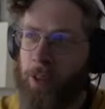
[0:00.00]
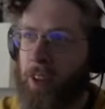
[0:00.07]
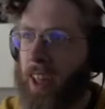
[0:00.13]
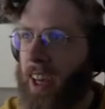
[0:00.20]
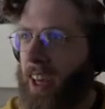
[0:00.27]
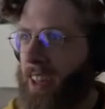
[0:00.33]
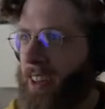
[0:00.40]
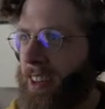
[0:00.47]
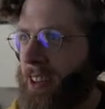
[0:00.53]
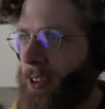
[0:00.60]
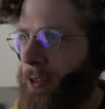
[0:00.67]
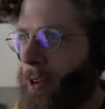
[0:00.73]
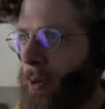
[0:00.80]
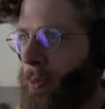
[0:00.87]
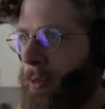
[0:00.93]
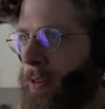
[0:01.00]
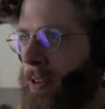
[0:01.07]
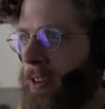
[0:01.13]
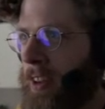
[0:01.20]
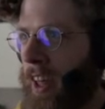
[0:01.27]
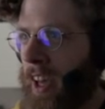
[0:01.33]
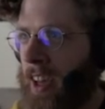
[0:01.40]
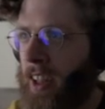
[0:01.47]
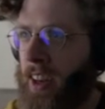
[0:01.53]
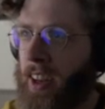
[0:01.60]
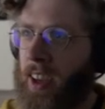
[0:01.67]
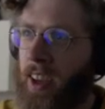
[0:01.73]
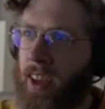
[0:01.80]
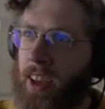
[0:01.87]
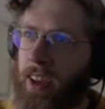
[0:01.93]
that and the one before that
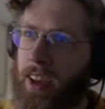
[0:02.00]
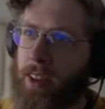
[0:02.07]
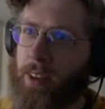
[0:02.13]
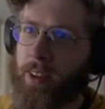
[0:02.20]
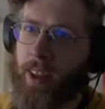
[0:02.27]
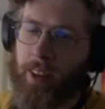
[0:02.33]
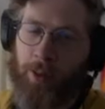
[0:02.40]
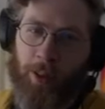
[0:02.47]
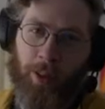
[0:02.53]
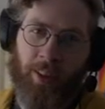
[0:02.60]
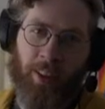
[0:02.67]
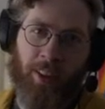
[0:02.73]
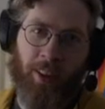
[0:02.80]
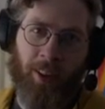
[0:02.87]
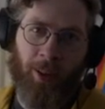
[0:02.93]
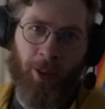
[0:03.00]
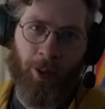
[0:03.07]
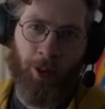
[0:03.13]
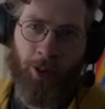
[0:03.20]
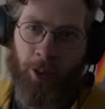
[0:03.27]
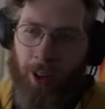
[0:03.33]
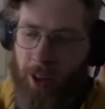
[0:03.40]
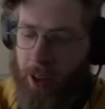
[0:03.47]
because that's what you do